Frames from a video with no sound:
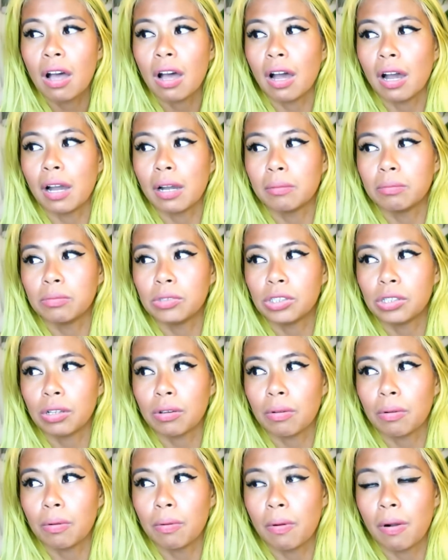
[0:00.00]

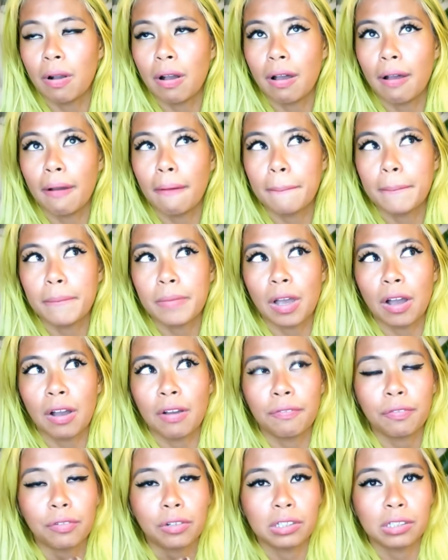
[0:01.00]

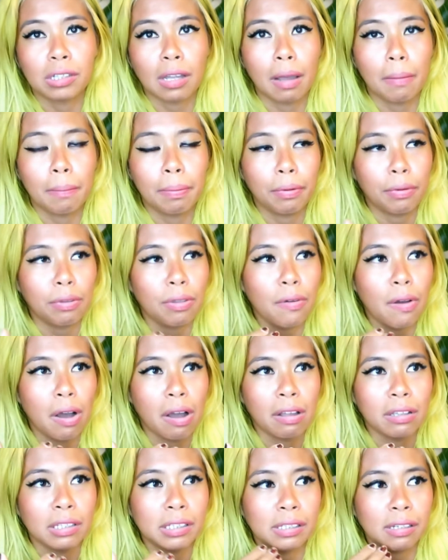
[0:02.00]
For example, you
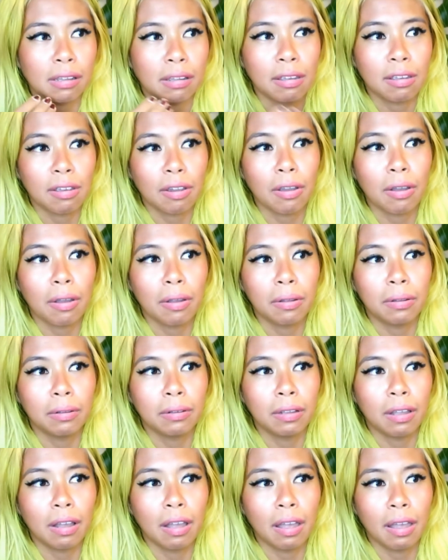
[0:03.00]
asked a
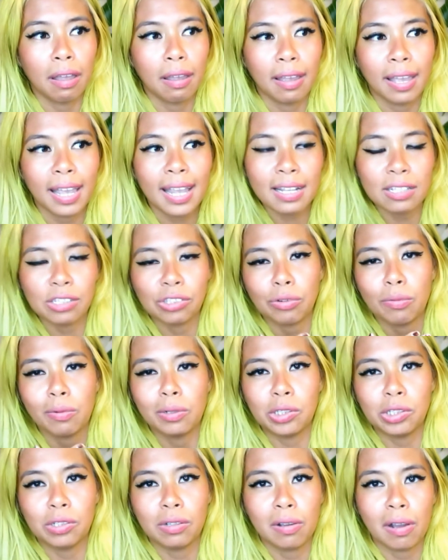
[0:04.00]
girl, hey, so
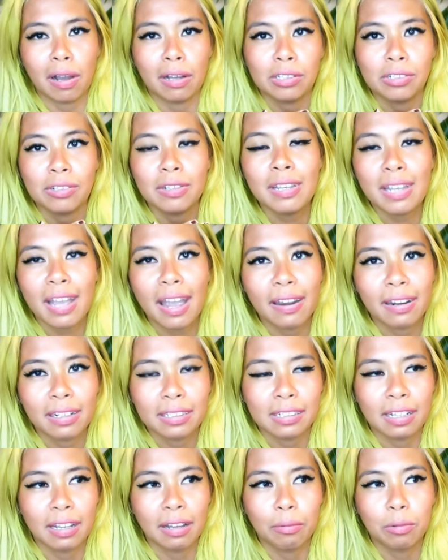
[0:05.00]
what's your cartoon
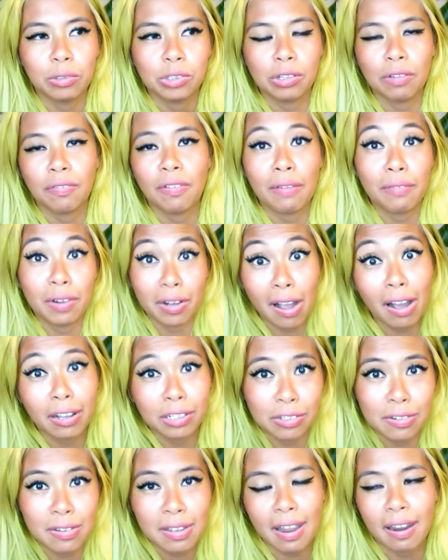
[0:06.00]
character? What's your favorite
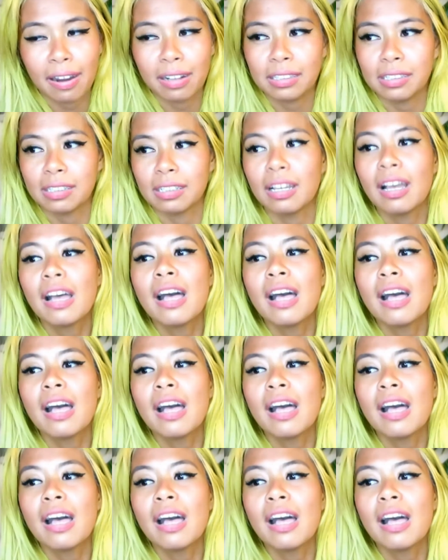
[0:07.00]
cartoon character?